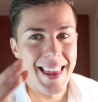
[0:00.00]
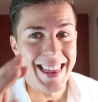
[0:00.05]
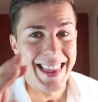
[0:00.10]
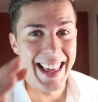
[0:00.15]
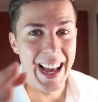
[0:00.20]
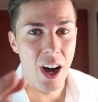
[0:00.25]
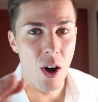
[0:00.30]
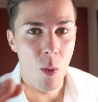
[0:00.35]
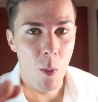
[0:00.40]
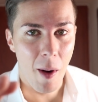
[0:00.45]

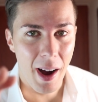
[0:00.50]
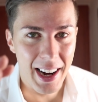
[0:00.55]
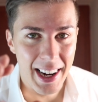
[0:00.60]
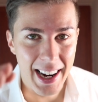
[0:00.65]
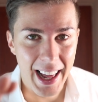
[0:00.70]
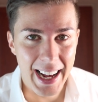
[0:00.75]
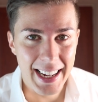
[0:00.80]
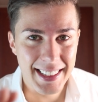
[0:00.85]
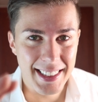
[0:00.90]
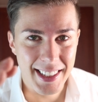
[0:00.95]
Now, my
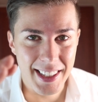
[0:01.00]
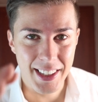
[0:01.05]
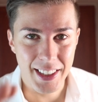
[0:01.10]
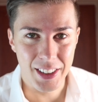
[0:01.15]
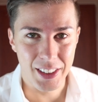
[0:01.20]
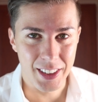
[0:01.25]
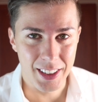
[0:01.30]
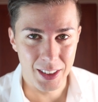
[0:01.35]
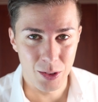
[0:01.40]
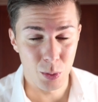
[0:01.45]
last
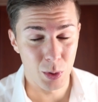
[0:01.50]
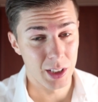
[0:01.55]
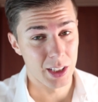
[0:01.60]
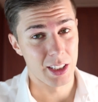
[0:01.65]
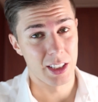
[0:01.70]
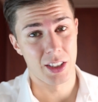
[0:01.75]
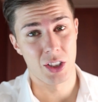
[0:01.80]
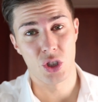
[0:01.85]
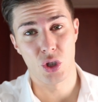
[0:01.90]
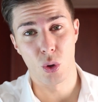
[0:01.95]
haircut was
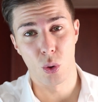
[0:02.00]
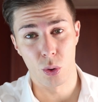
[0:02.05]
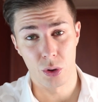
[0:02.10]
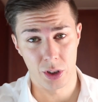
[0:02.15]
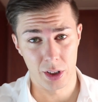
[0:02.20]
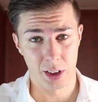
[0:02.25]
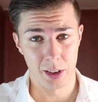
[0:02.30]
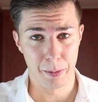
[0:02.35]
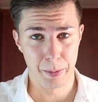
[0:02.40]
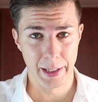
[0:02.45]
a
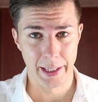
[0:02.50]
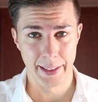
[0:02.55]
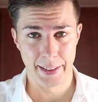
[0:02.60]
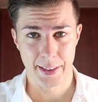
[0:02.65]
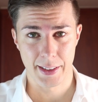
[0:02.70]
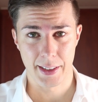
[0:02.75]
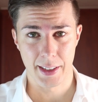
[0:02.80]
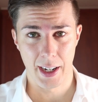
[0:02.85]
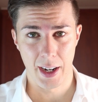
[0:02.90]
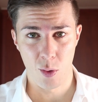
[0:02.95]
total
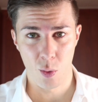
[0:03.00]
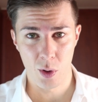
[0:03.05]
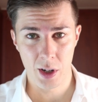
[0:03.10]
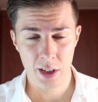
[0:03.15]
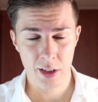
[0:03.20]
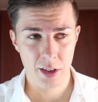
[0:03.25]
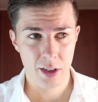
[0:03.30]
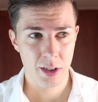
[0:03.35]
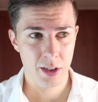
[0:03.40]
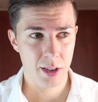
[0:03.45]
mess. I
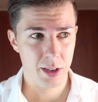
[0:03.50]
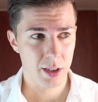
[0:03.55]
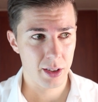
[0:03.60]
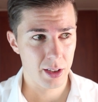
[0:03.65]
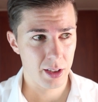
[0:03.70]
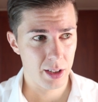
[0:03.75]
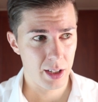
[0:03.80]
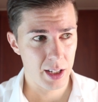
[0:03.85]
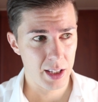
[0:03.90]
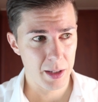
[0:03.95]
went uh,
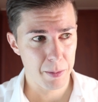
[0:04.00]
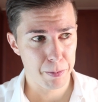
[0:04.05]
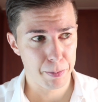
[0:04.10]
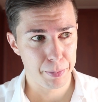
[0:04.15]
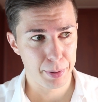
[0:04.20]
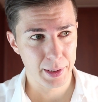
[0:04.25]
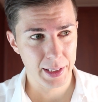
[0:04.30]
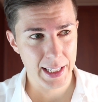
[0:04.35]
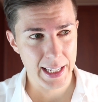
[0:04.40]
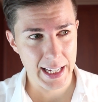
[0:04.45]
in a
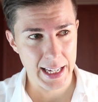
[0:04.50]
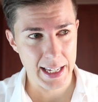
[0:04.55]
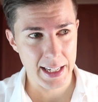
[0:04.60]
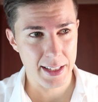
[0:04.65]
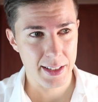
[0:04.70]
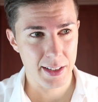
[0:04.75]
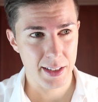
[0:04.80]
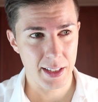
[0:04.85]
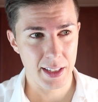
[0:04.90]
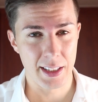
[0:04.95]

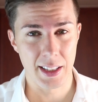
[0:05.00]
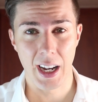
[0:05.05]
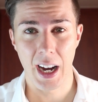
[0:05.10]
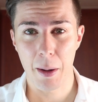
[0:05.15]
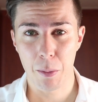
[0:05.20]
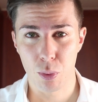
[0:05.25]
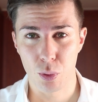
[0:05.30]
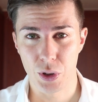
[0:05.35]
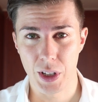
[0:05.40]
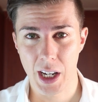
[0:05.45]
place in
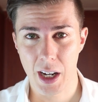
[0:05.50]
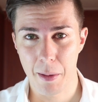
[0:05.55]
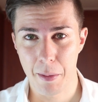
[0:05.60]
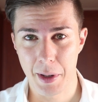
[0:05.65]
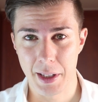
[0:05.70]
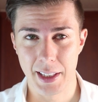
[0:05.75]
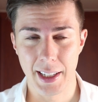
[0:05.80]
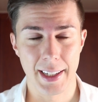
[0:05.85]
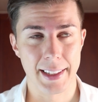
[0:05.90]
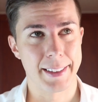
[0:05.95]
Abu
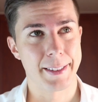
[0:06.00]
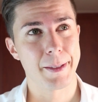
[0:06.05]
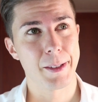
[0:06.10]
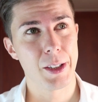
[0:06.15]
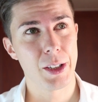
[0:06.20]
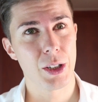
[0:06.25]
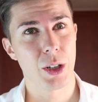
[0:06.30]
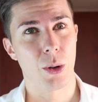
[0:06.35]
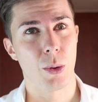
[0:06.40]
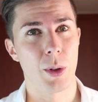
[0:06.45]
Dhabi that,
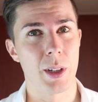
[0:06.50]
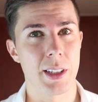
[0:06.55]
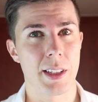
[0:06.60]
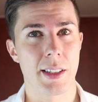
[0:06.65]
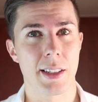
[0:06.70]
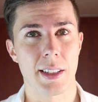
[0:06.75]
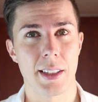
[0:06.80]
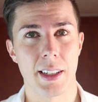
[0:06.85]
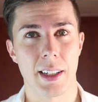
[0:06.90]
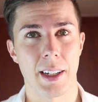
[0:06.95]
you know,
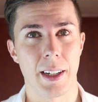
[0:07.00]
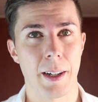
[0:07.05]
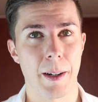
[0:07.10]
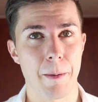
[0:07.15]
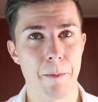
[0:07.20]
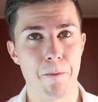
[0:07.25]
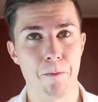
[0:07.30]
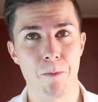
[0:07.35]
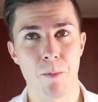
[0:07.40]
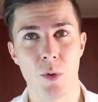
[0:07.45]
it's
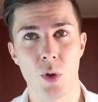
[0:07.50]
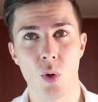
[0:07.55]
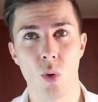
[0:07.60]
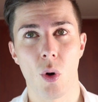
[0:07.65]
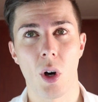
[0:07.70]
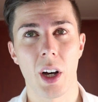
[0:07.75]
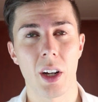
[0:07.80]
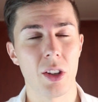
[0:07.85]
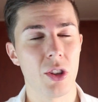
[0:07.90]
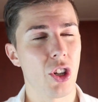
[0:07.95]
um,
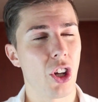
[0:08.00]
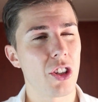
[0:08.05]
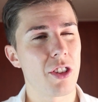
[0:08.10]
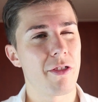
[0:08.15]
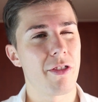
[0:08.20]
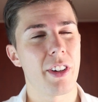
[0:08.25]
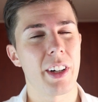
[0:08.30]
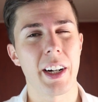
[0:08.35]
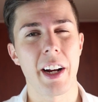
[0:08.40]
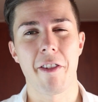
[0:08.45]
no,
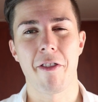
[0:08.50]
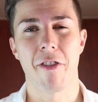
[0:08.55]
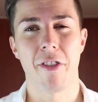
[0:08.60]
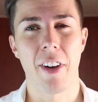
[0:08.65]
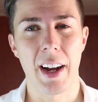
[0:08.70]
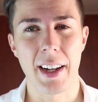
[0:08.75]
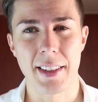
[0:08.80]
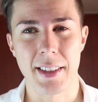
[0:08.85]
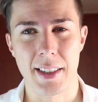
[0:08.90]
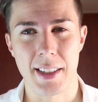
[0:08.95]
not very
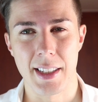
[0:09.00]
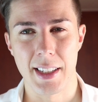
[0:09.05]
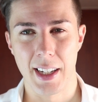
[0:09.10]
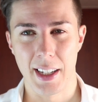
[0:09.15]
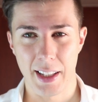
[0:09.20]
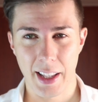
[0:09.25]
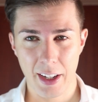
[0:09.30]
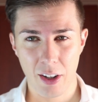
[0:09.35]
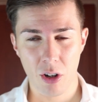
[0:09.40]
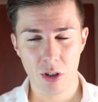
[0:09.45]
fancy.
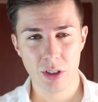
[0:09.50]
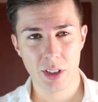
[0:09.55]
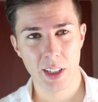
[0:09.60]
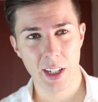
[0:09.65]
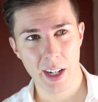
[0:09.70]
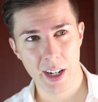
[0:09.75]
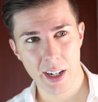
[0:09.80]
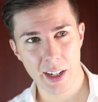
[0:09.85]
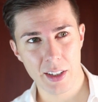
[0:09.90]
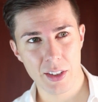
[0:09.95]
And I got a
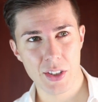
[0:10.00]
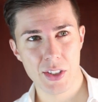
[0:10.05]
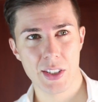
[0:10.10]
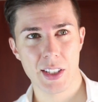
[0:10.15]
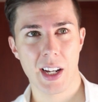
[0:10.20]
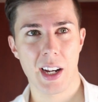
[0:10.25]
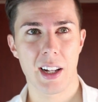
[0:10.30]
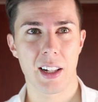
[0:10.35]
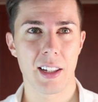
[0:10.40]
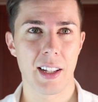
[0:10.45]

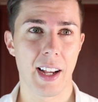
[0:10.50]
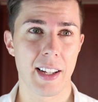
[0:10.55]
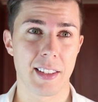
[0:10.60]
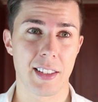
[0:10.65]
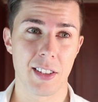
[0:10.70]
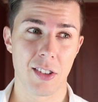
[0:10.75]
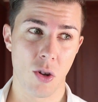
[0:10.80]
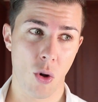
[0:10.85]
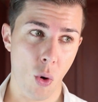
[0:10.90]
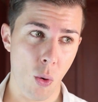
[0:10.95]
hairstyle
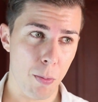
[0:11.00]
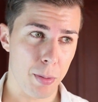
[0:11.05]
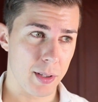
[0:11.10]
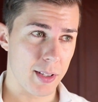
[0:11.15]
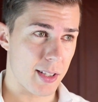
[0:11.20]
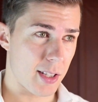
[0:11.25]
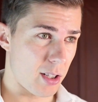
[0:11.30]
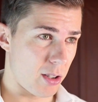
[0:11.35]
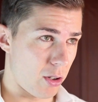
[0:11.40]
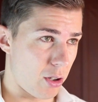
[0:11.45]
at an
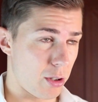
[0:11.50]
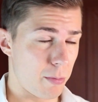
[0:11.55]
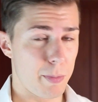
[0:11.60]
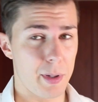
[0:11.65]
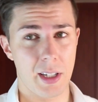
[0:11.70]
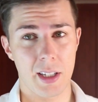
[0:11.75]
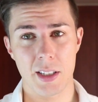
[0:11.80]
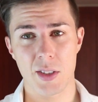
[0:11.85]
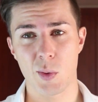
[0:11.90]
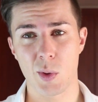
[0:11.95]
open salon
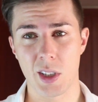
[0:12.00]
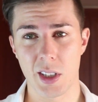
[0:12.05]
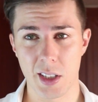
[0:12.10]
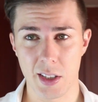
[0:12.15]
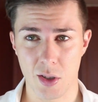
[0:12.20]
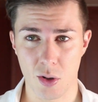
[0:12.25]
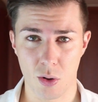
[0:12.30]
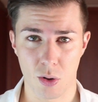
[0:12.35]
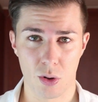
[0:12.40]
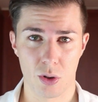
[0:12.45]
because with
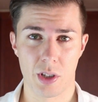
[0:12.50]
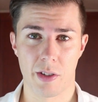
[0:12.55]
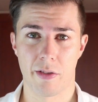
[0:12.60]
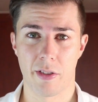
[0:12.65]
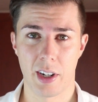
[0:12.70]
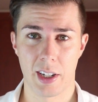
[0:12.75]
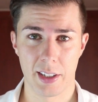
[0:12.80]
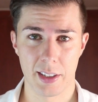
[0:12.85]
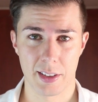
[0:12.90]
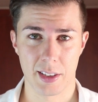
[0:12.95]
this
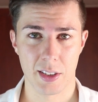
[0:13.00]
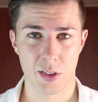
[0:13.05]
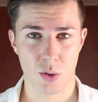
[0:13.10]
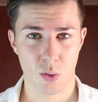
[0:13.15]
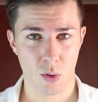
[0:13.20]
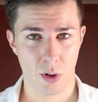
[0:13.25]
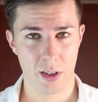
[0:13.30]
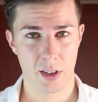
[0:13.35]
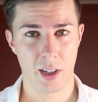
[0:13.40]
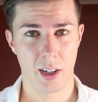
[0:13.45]
coronavirus, it's
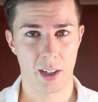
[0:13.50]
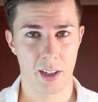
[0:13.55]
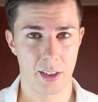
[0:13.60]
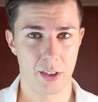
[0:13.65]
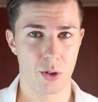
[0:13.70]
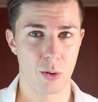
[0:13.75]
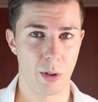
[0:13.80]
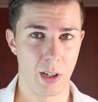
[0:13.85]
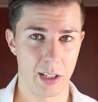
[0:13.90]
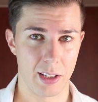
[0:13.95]
quite
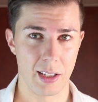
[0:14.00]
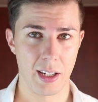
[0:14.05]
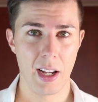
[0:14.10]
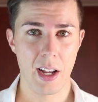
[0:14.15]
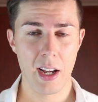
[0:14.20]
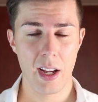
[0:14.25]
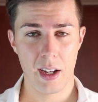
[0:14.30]
hard to get